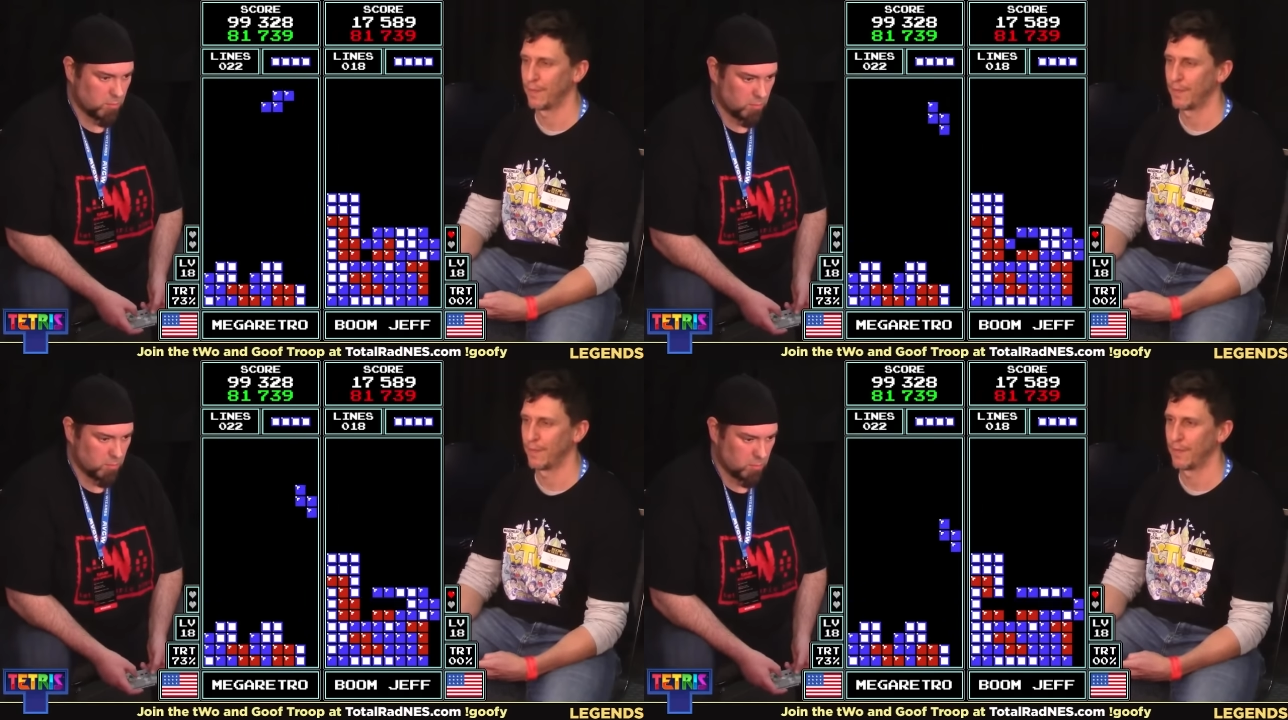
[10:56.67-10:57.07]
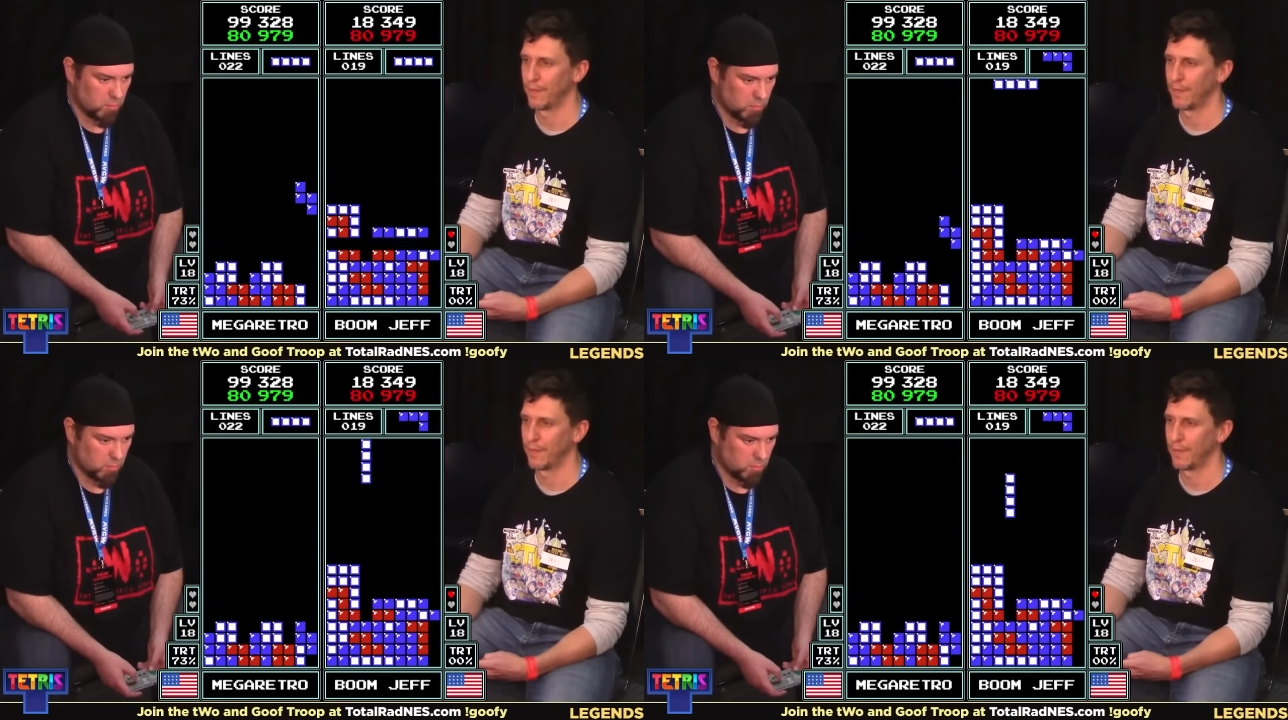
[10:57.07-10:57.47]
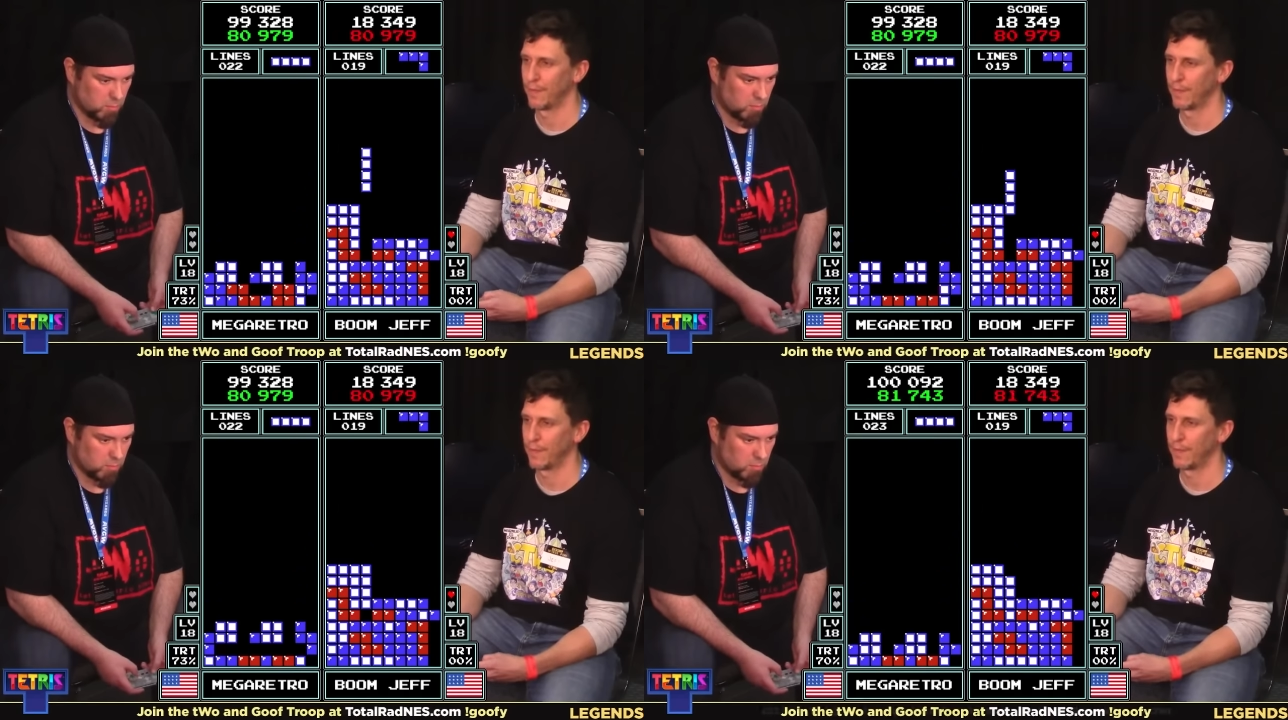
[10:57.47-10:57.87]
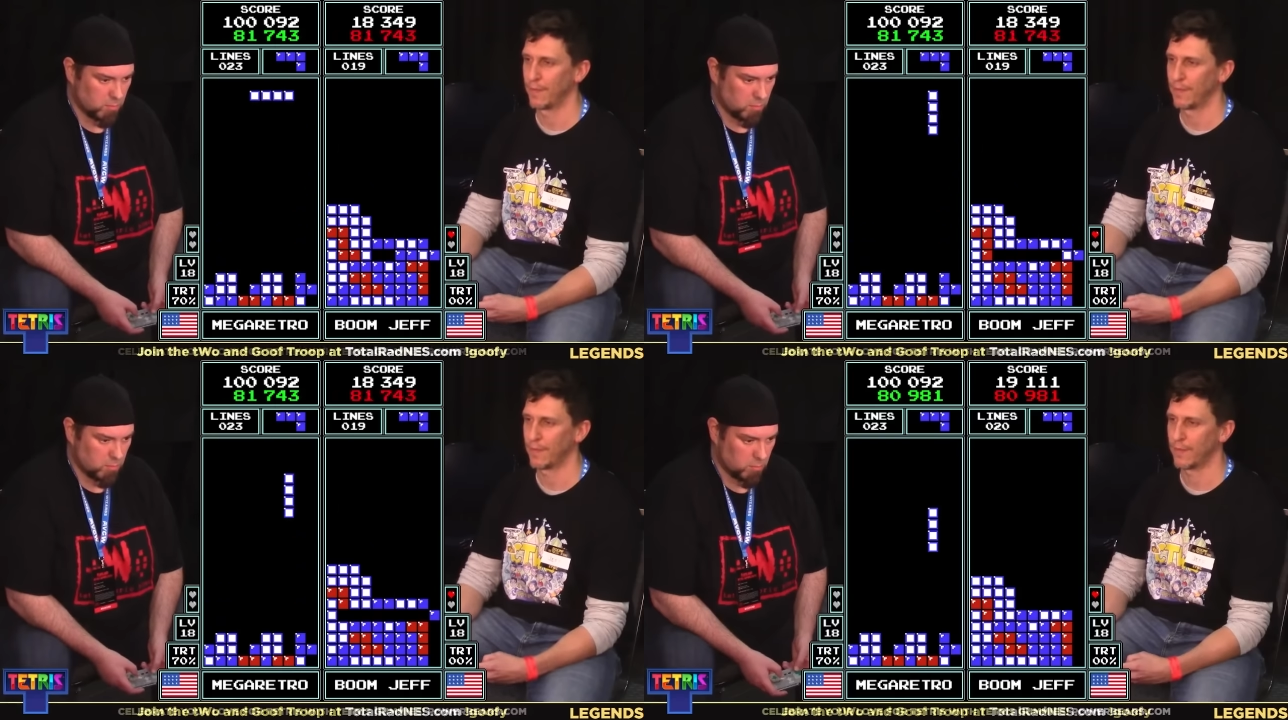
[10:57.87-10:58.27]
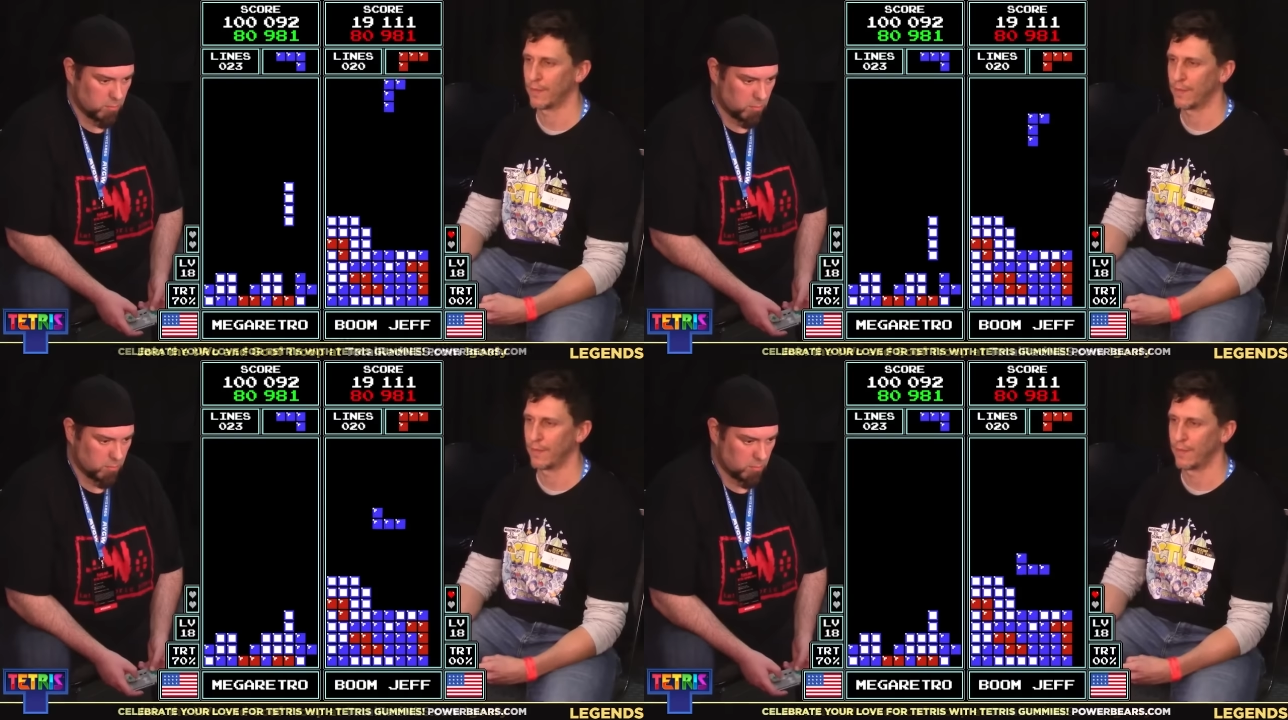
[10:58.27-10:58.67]

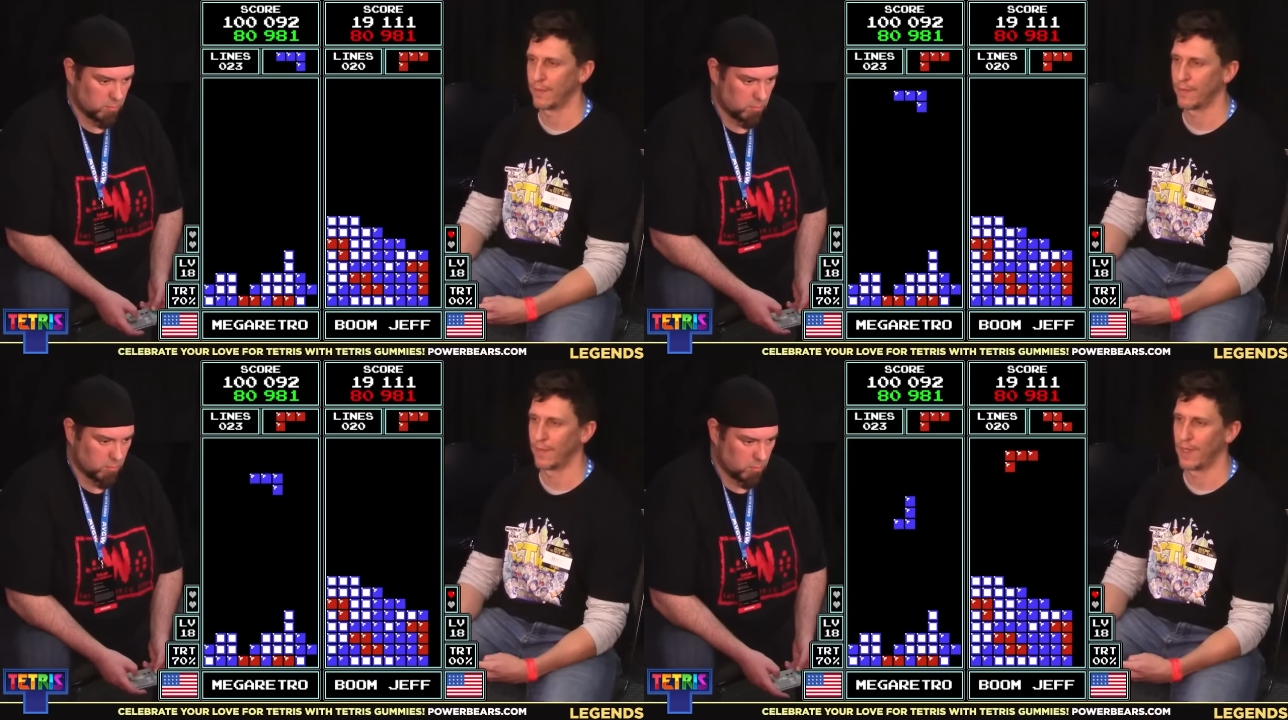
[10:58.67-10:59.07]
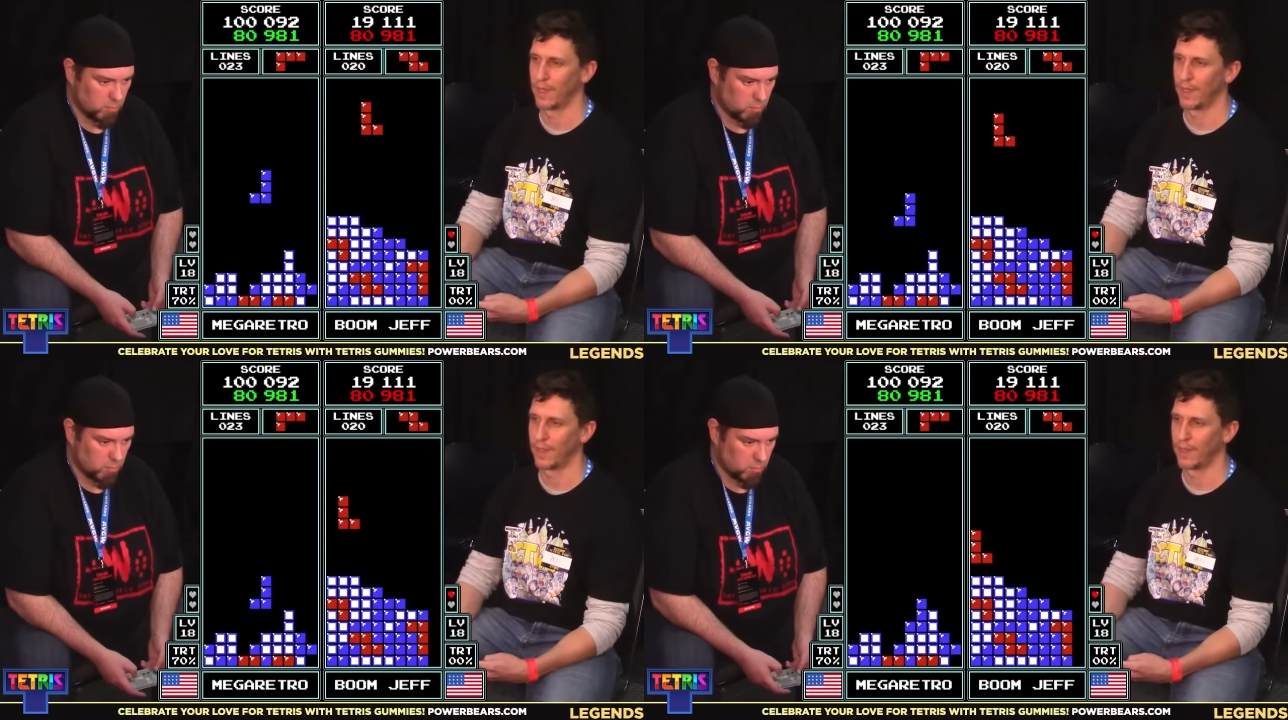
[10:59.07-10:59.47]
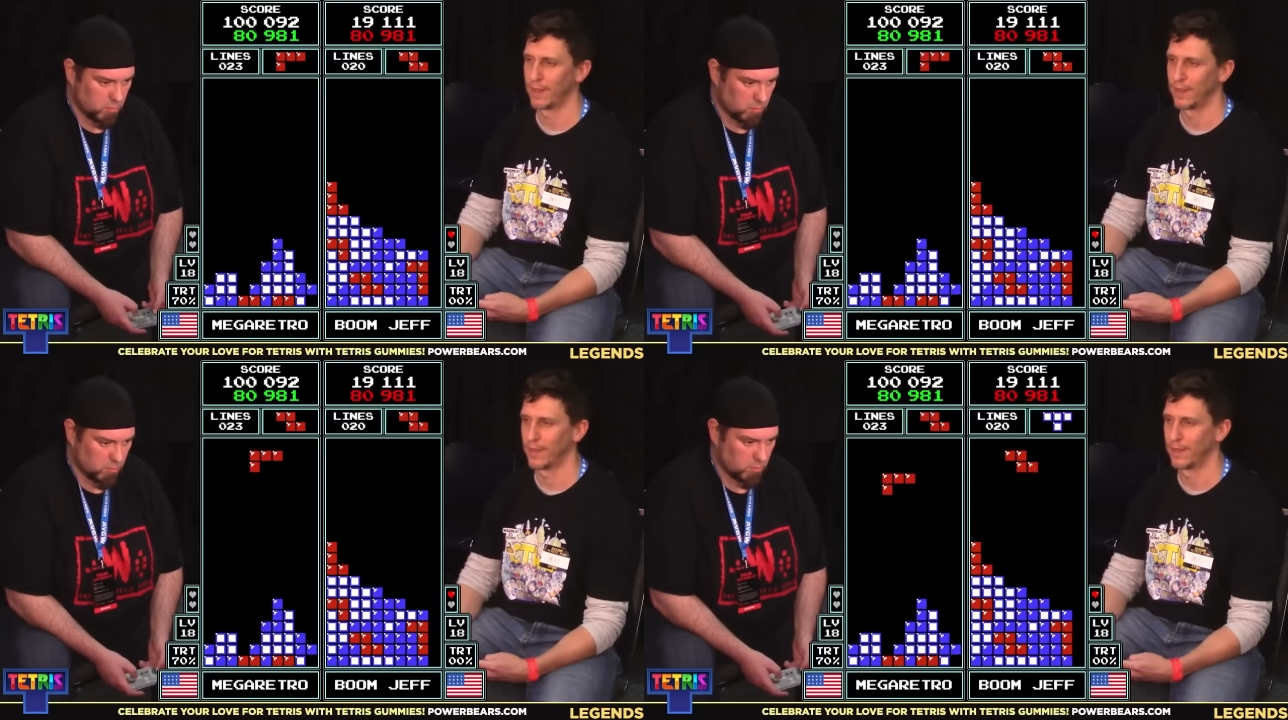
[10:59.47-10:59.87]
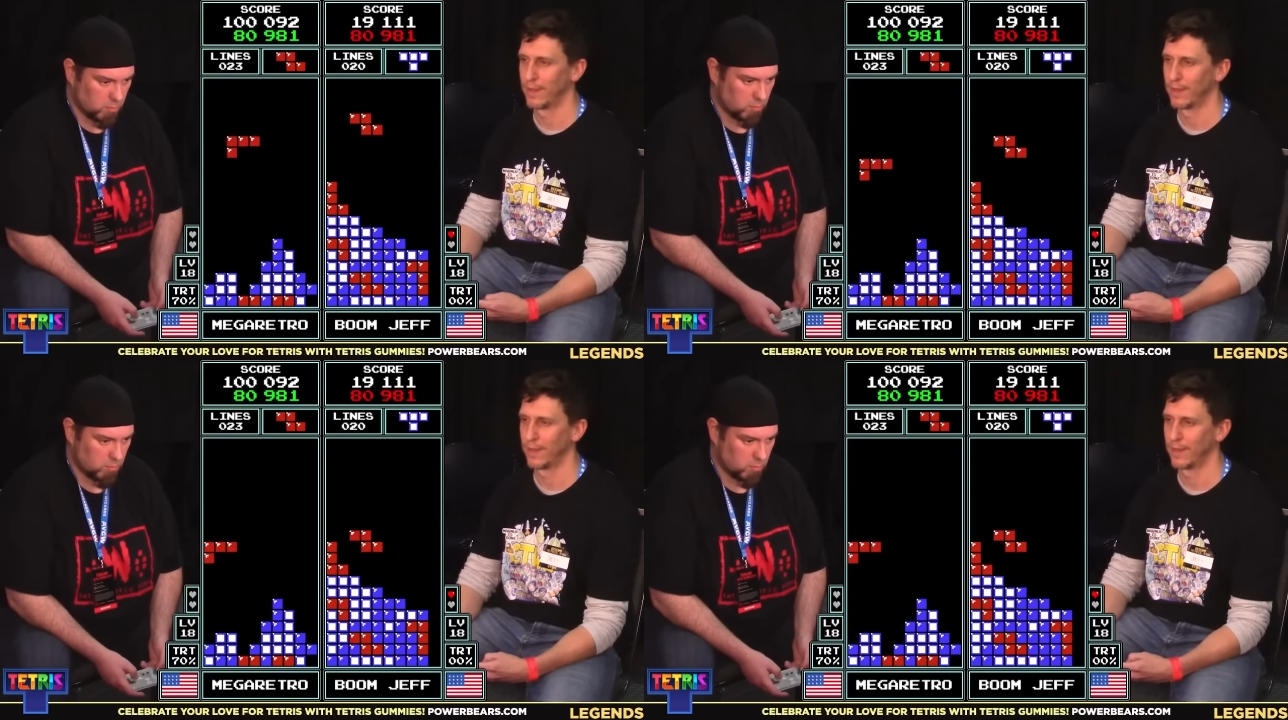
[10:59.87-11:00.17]
Nothing is said.